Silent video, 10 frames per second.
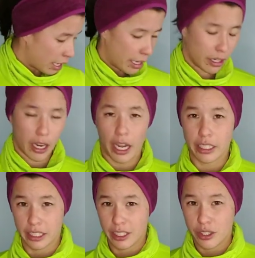And I
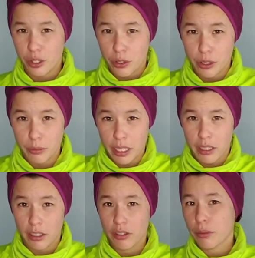didn't show you my
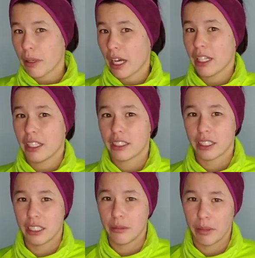gloves, but I like to
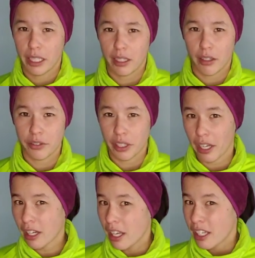keep my gloves
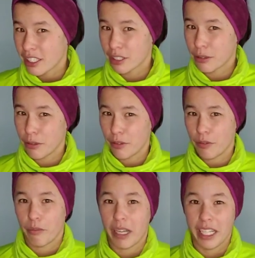on because
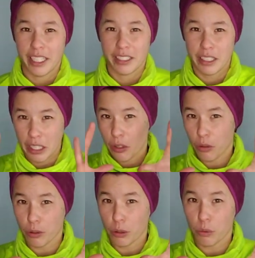my hands get
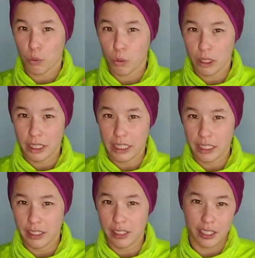cold really
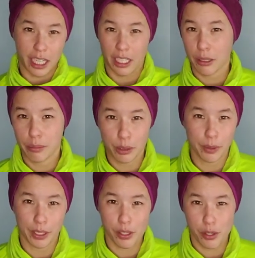easily. I could be
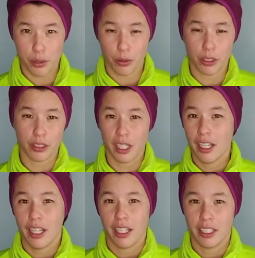wearing shorts
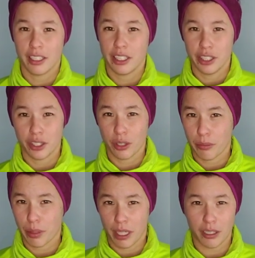and a
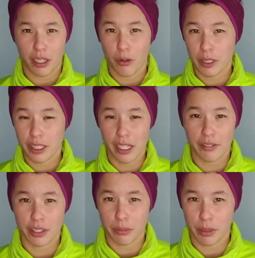t-shirt, but I'll always have
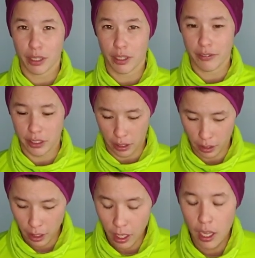some gloves on.